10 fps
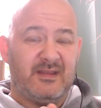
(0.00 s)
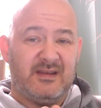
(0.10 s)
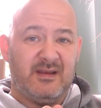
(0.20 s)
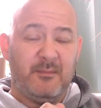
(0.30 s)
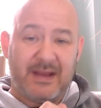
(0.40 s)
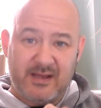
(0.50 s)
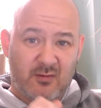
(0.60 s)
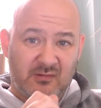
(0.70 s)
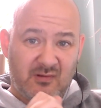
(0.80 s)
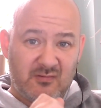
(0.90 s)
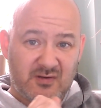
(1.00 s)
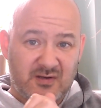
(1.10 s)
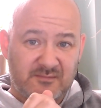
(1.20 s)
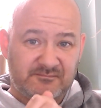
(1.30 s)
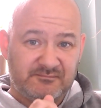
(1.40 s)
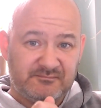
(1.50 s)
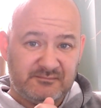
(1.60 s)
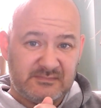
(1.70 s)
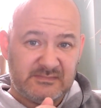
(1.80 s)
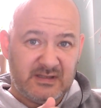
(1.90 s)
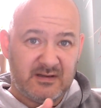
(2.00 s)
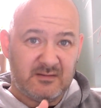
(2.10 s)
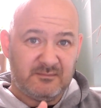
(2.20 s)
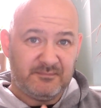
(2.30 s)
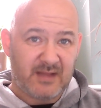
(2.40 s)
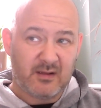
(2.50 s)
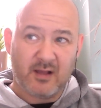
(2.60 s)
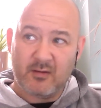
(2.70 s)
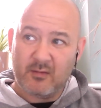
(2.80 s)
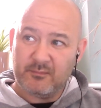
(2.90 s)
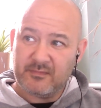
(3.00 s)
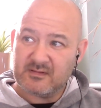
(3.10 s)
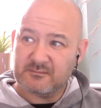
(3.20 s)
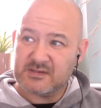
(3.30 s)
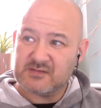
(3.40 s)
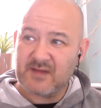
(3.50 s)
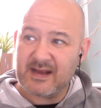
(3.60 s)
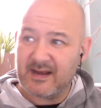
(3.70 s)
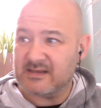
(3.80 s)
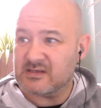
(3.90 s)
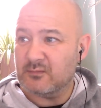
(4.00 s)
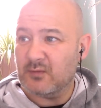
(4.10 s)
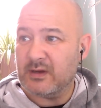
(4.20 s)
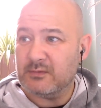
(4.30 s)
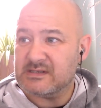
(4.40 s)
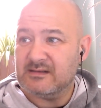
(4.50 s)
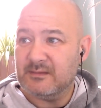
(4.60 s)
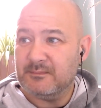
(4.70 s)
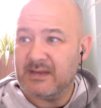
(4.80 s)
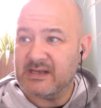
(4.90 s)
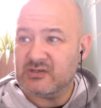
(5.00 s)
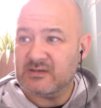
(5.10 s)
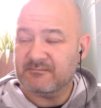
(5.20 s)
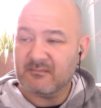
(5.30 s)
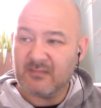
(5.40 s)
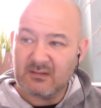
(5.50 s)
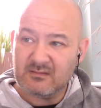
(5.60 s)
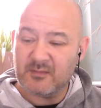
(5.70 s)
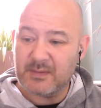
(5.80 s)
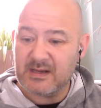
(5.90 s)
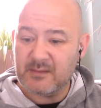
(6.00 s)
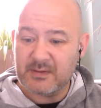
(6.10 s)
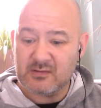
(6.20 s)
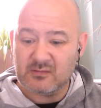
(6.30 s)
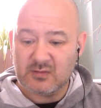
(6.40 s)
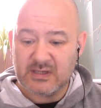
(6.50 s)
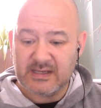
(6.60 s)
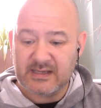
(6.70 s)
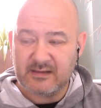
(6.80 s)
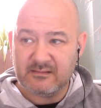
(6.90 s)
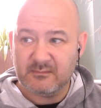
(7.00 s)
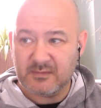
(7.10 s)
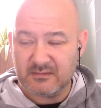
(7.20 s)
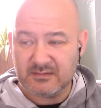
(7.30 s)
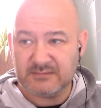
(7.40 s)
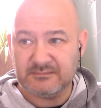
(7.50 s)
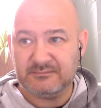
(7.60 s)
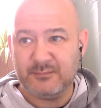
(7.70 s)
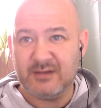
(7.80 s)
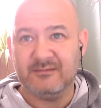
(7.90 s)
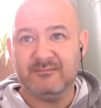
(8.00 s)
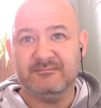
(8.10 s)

You make your own luck. You know, Sven Eriksson, when he was England manager, they've been a bit unlucky. Well,